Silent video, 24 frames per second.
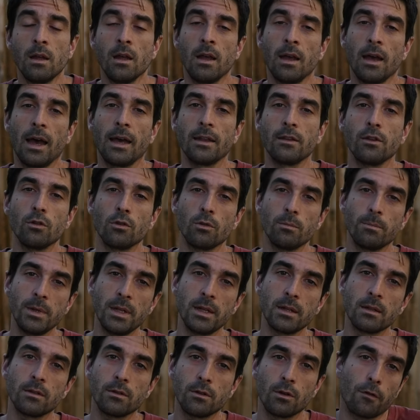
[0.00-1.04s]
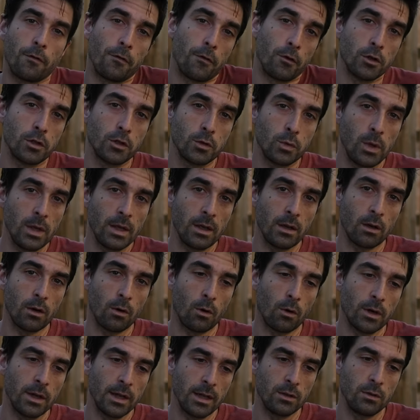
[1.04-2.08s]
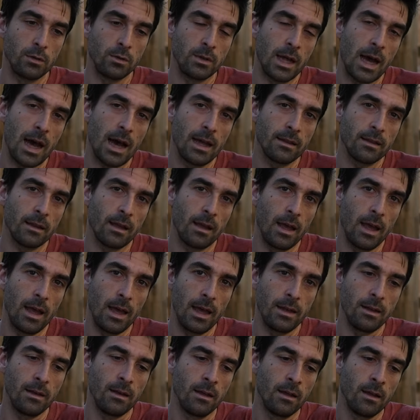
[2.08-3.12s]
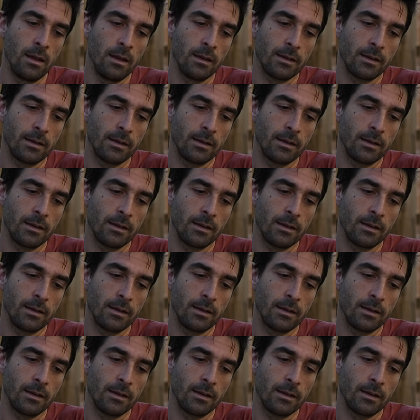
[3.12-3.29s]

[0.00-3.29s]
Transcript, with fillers: And you'll build your first week according to that and